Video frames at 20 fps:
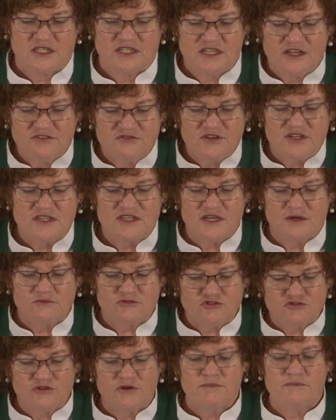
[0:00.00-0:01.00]
giving them
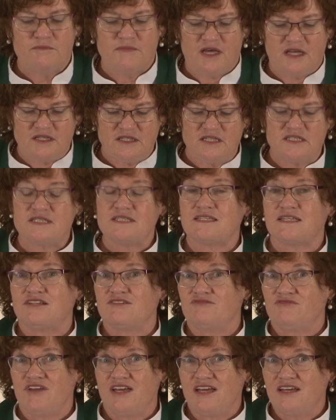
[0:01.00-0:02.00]
tremendous
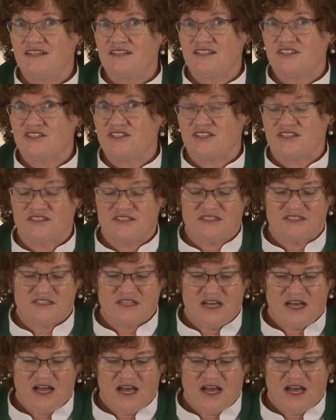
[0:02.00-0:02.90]
advantages